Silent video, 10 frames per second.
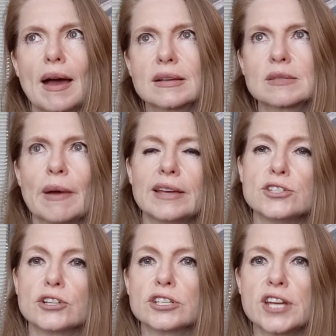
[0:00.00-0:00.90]

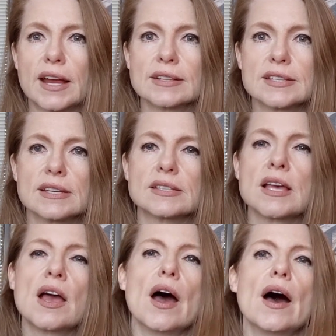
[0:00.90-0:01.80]
maximize your chances
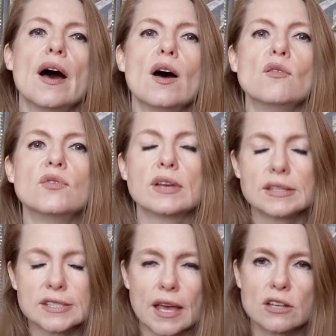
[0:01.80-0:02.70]
of
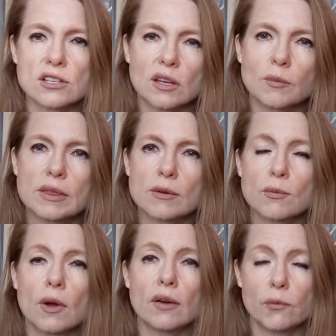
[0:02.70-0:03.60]
scheduling
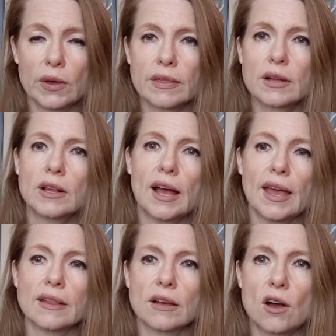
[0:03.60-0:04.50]
with a
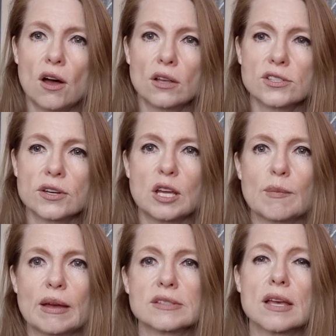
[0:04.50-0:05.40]
client that calls or
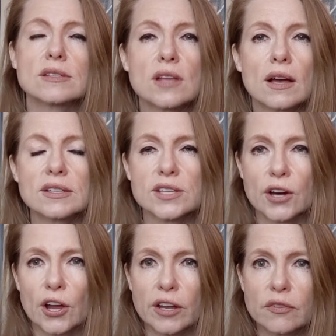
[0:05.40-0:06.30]
emails, as long as
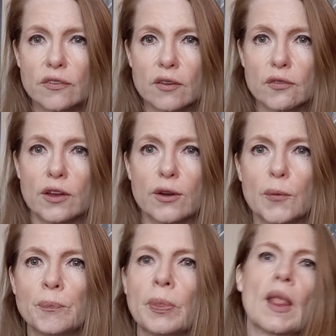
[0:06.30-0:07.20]
they're a good fit for
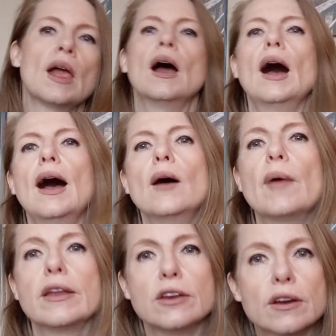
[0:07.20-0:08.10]
you,
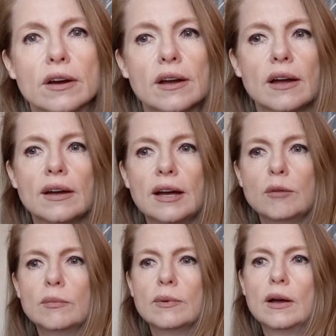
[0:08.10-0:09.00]
and you're
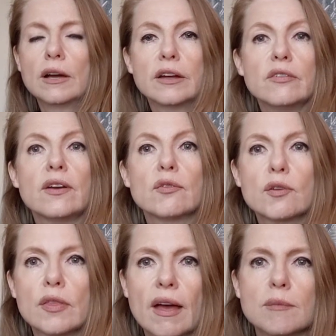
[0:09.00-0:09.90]
a good fit
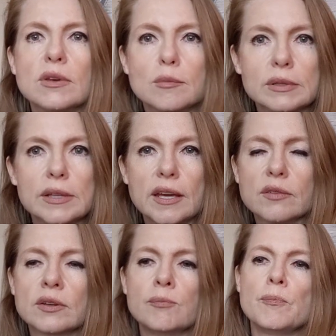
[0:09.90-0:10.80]
for them, you
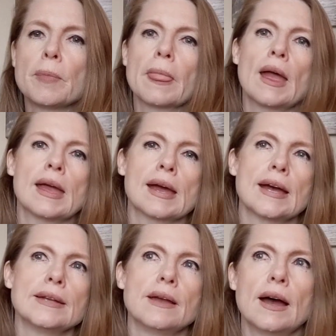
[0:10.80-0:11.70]
believe,
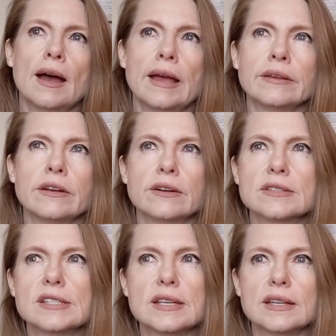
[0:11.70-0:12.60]
and you
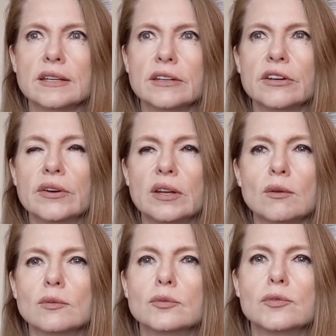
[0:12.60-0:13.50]
don't see
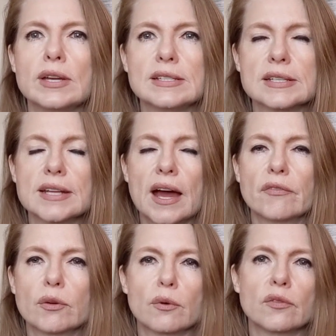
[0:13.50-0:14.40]
any reason to
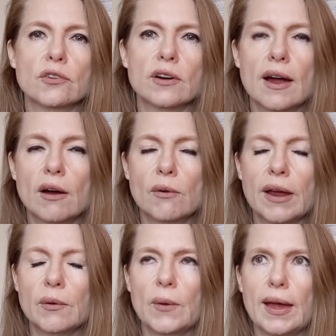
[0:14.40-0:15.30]
have to refer out
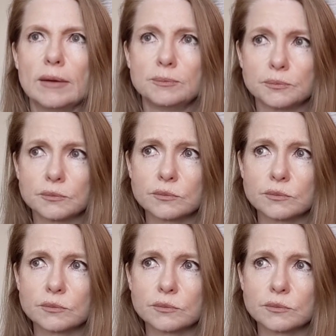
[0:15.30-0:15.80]
right away.